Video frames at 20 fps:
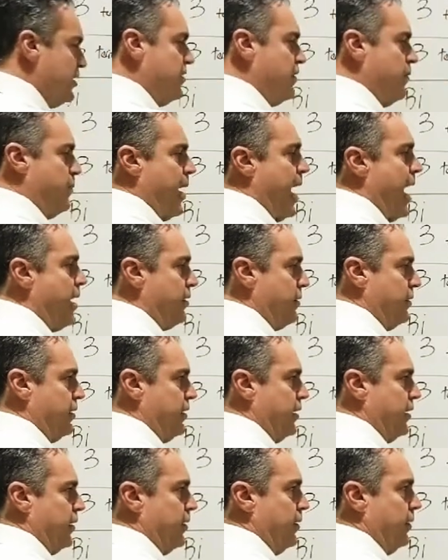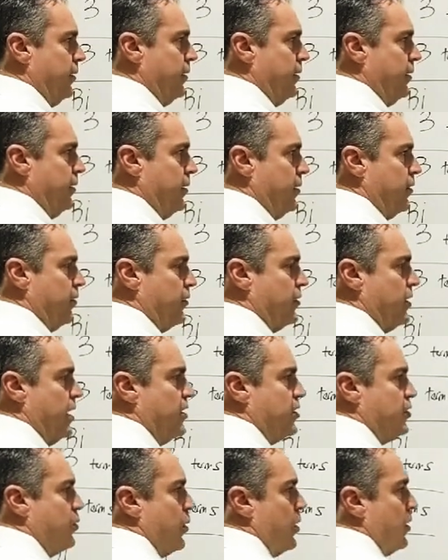pattern here. Okay,
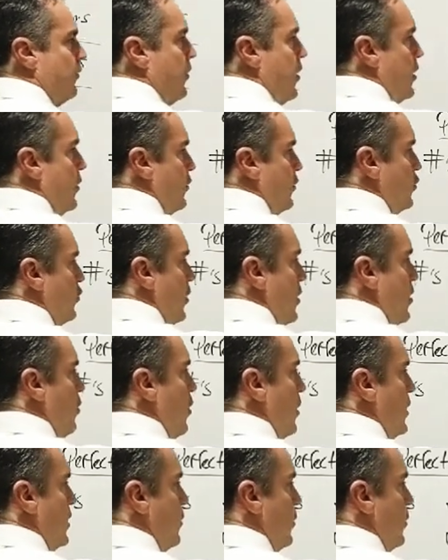square root of 121 equals